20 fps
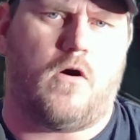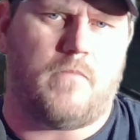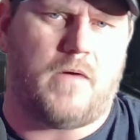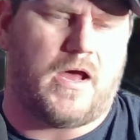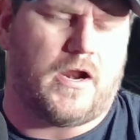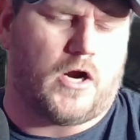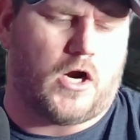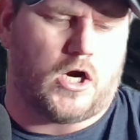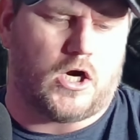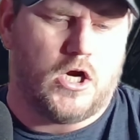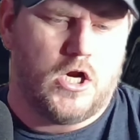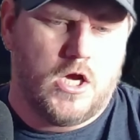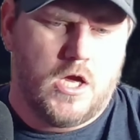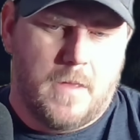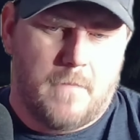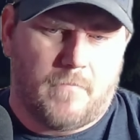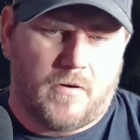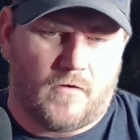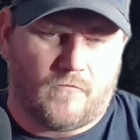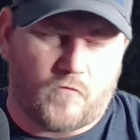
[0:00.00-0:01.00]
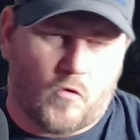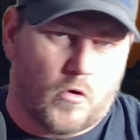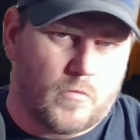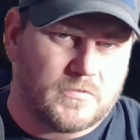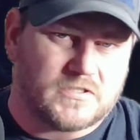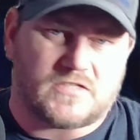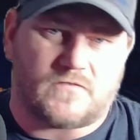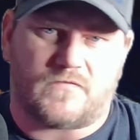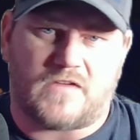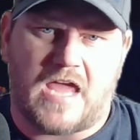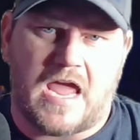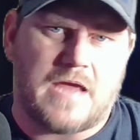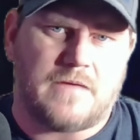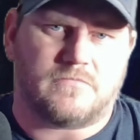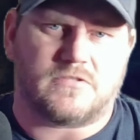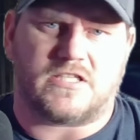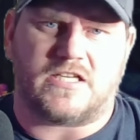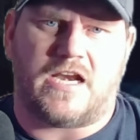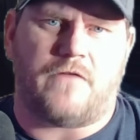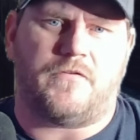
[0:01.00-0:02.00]
about our performance of
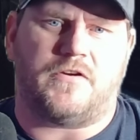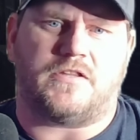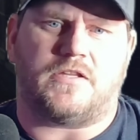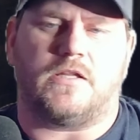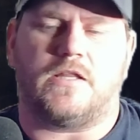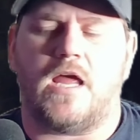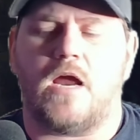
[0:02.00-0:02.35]
games and everything,